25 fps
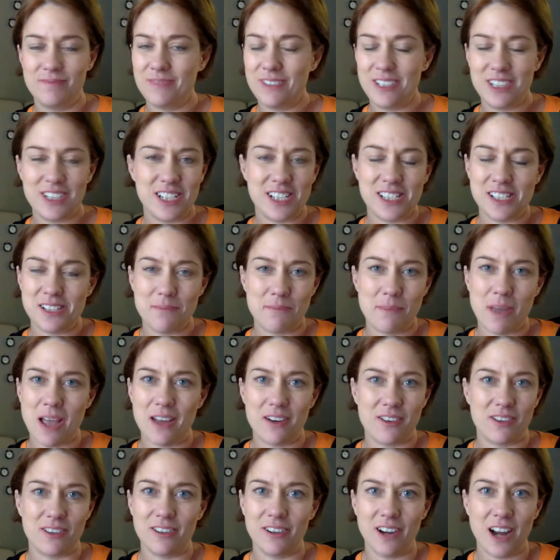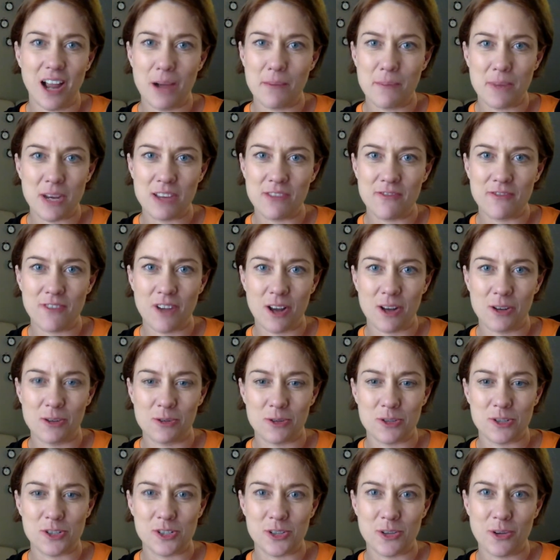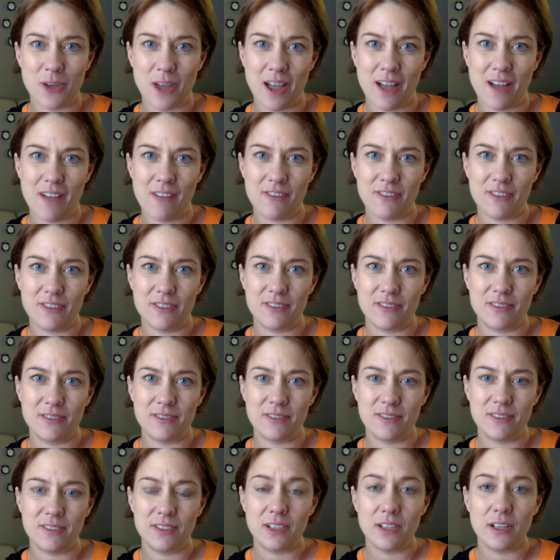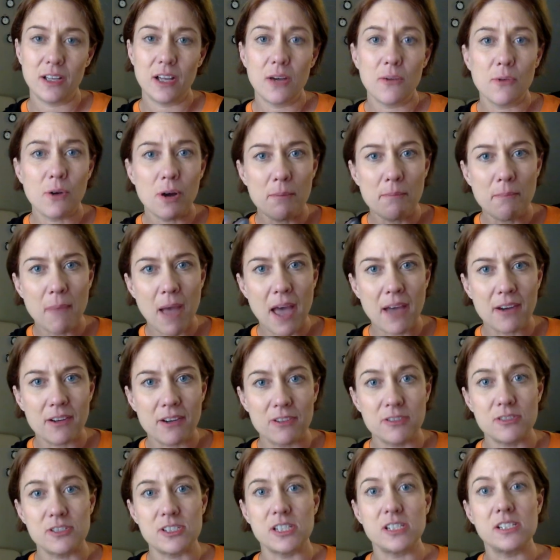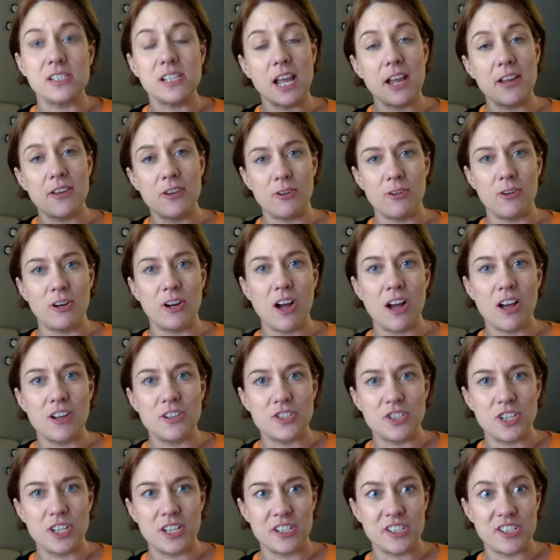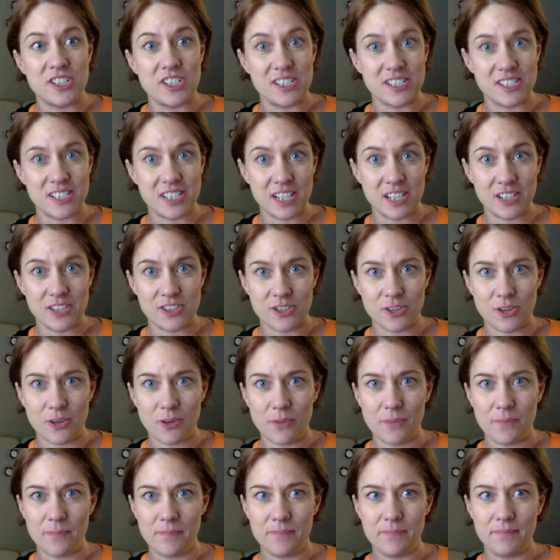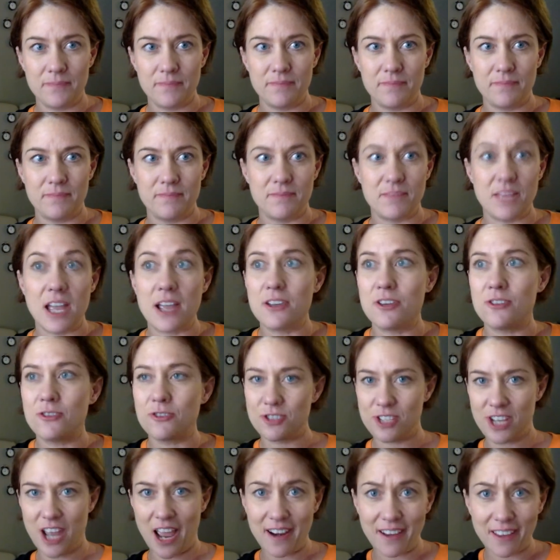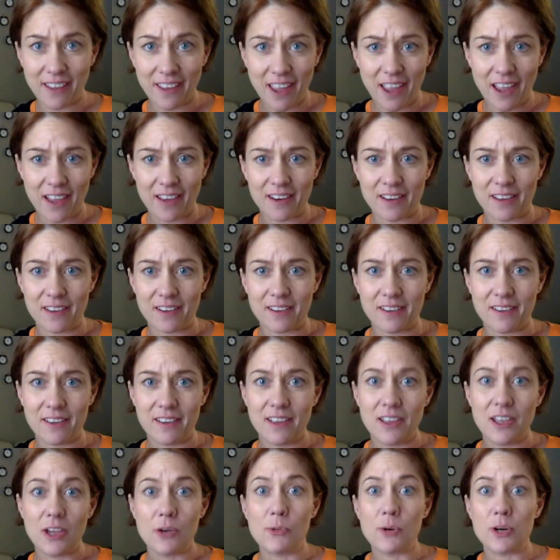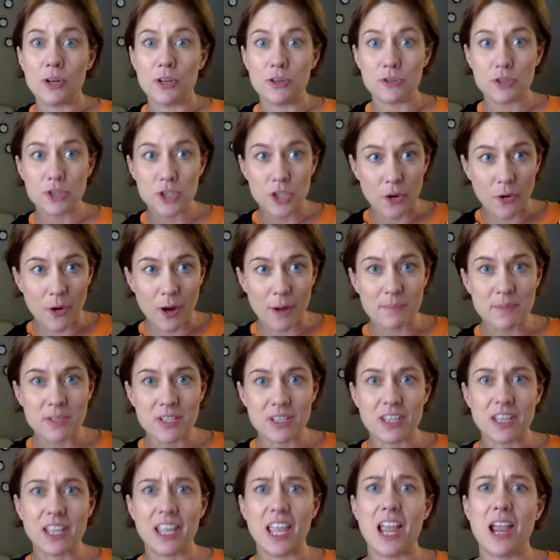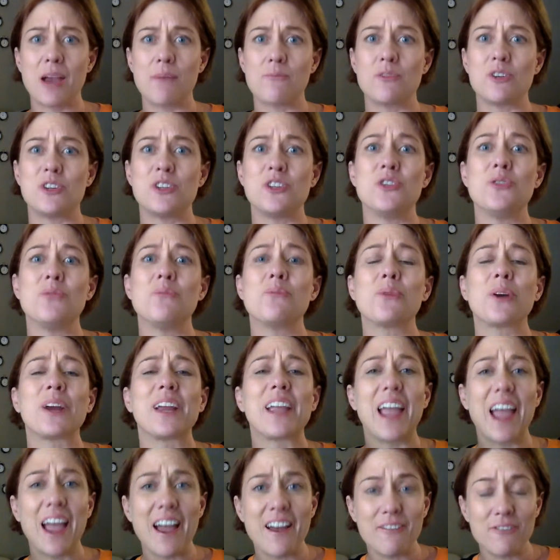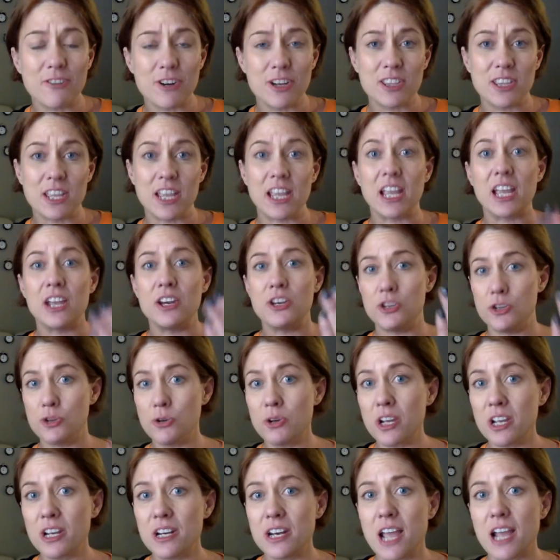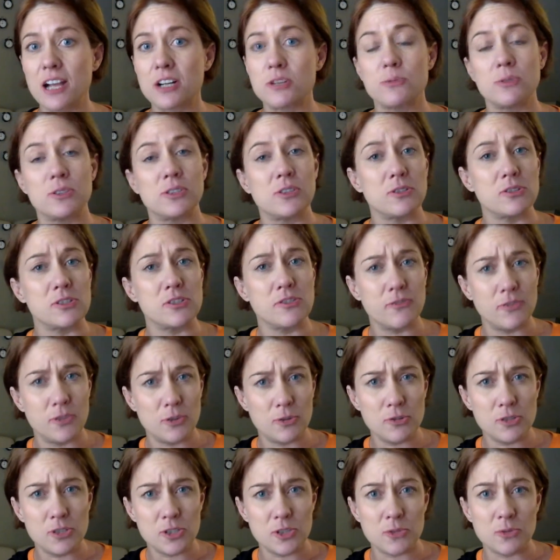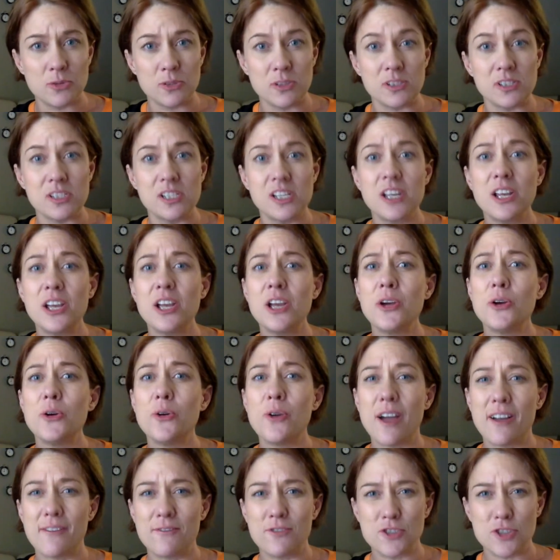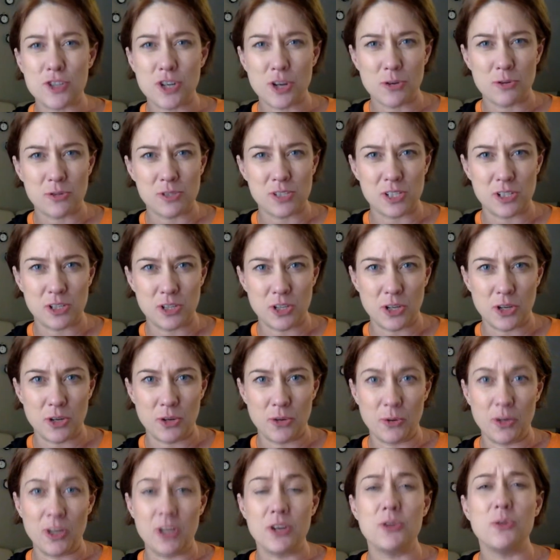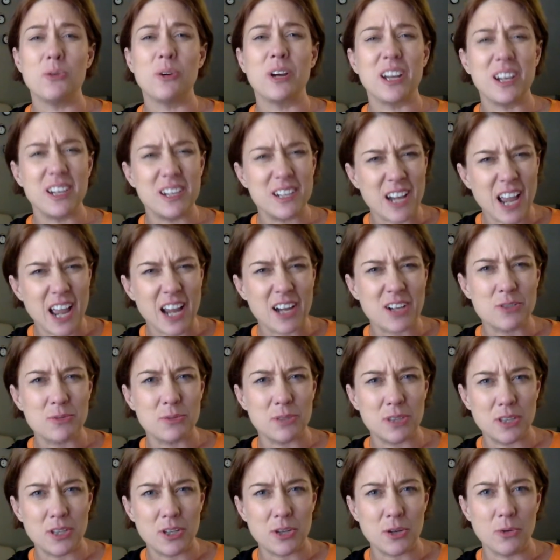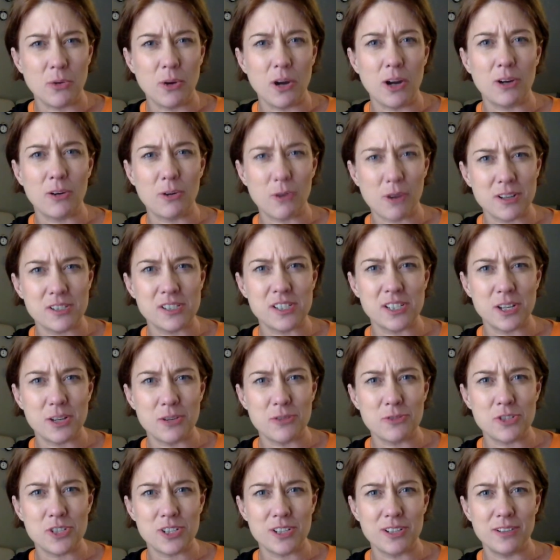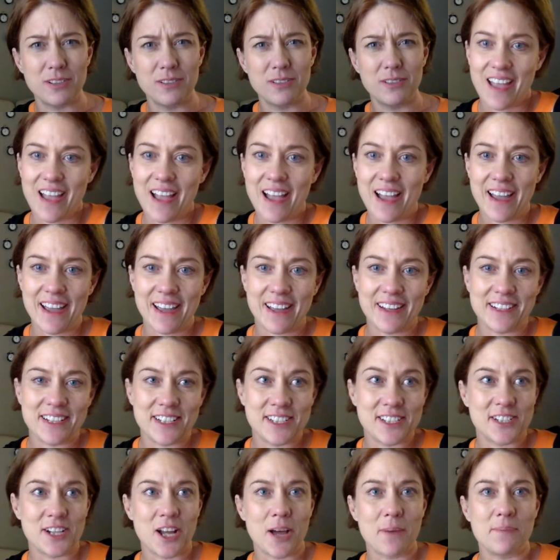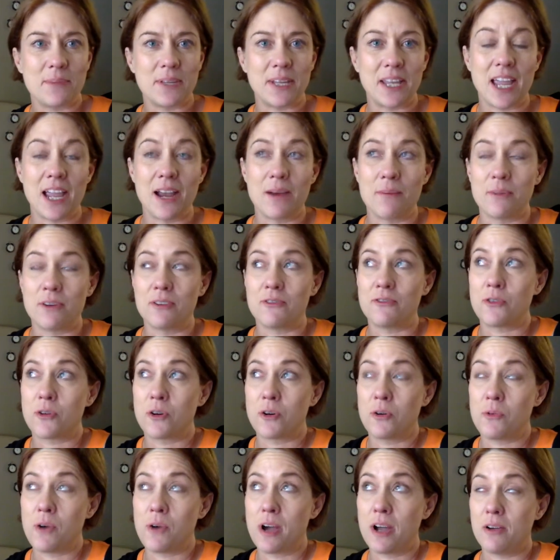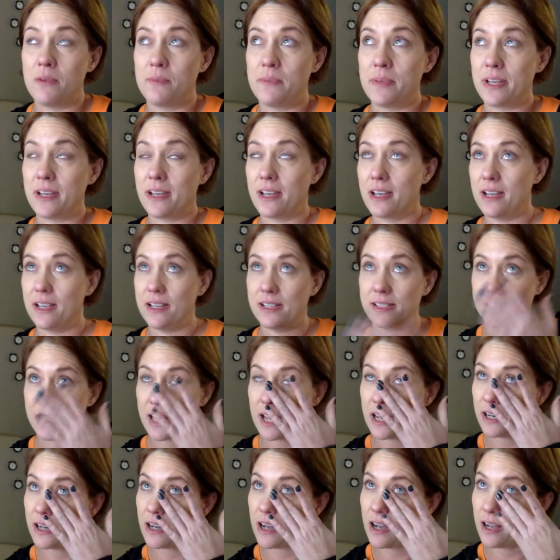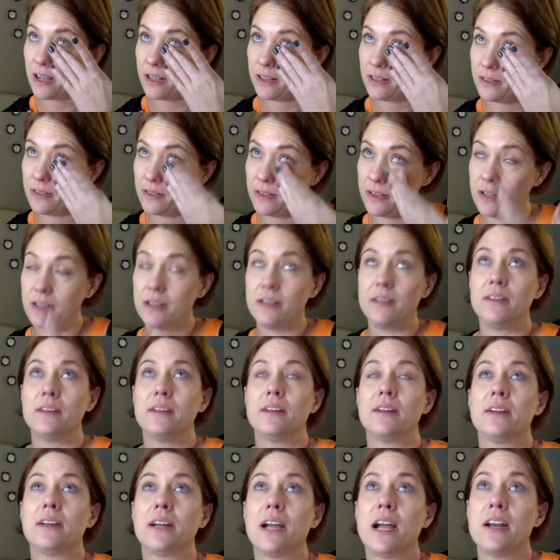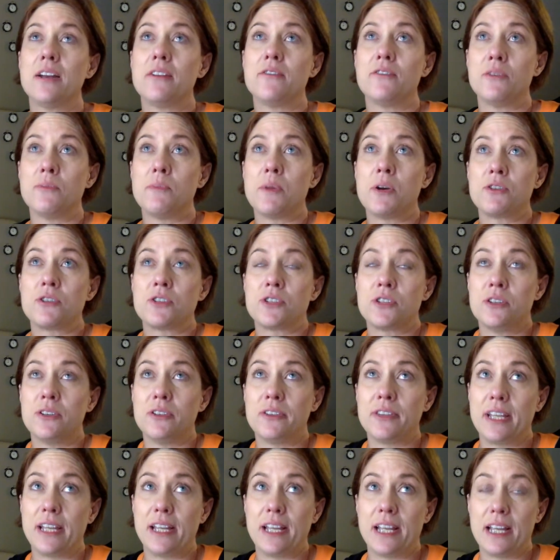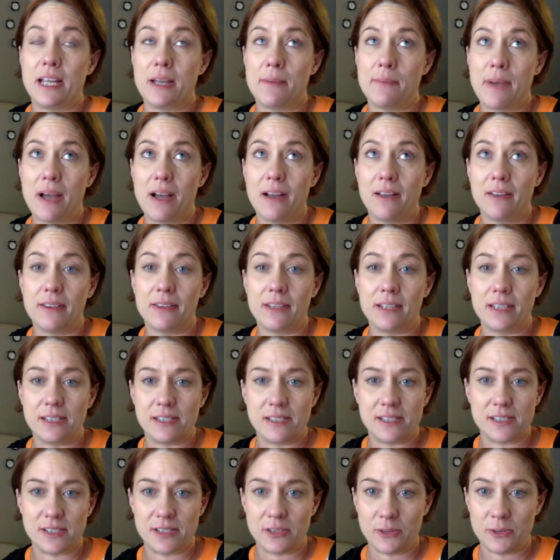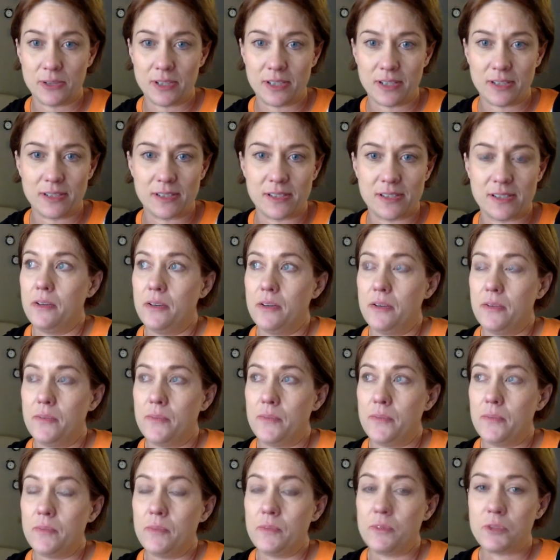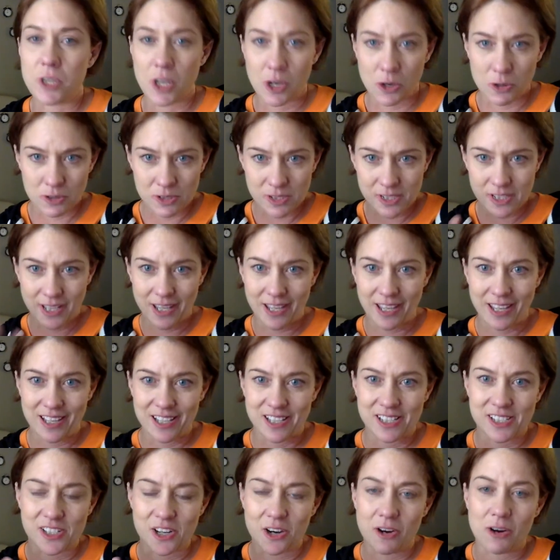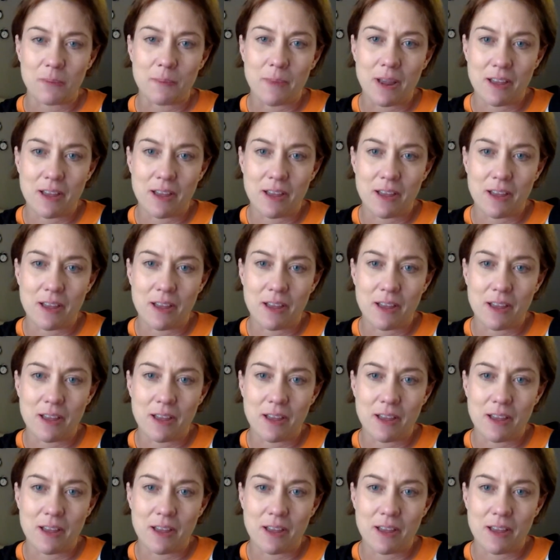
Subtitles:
It doesn't matter how many followers you have. What matters is that you're a conscientious teacher, that you're dedicated. When you show up to the camera, you bring everything and you connect with those few students who have chosen you and who connect with you across the ocean. I had to stop the camera for a while because I got kind of emotional thinking about these students. Those kids are my